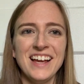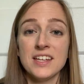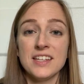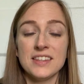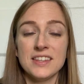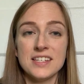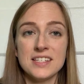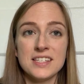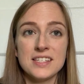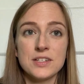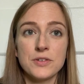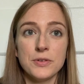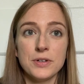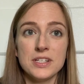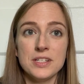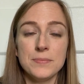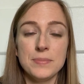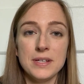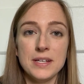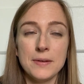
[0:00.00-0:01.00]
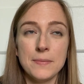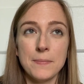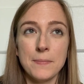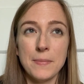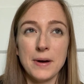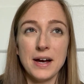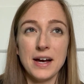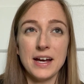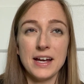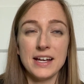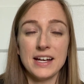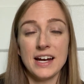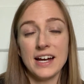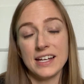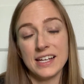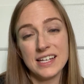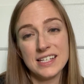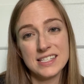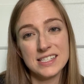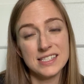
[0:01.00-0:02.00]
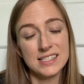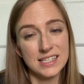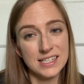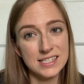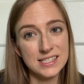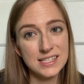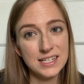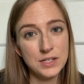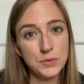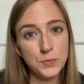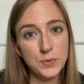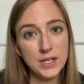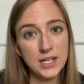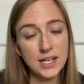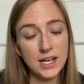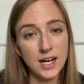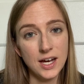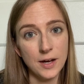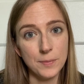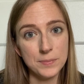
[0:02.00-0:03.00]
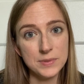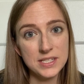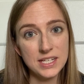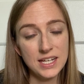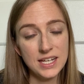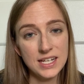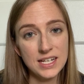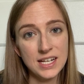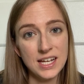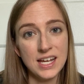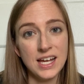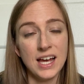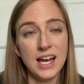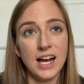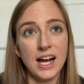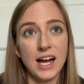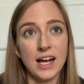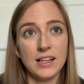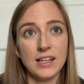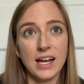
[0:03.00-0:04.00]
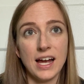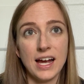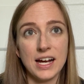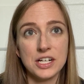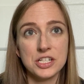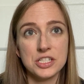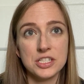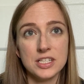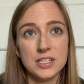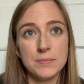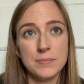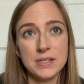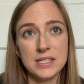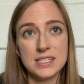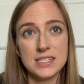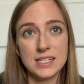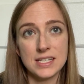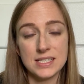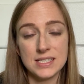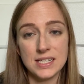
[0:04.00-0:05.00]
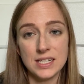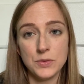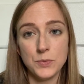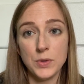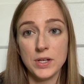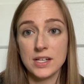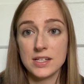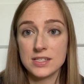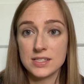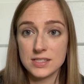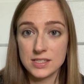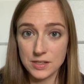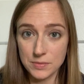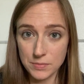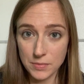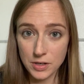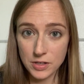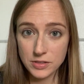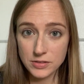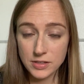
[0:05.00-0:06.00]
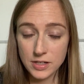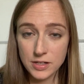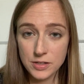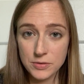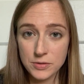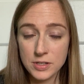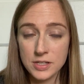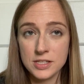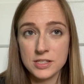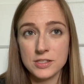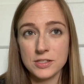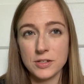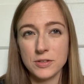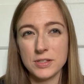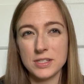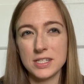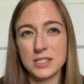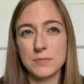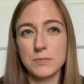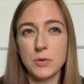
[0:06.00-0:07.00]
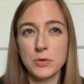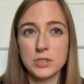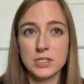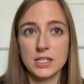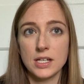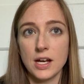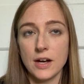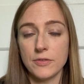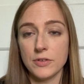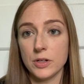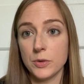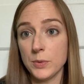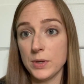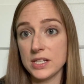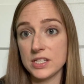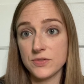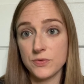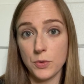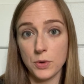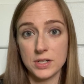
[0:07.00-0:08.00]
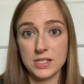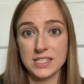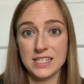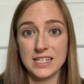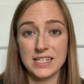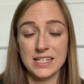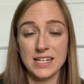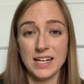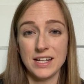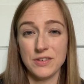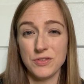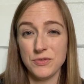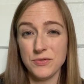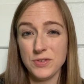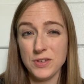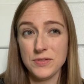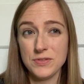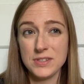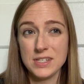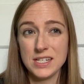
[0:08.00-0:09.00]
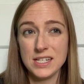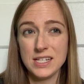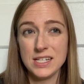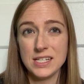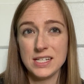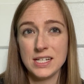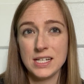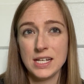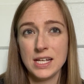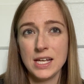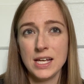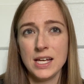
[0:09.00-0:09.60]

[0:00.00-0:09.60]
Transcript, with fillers: This is going to be my, I guess, 16-week update. I'll actually be 16 weeks tomorrow, so this is mostly covering weeks 14 and 15.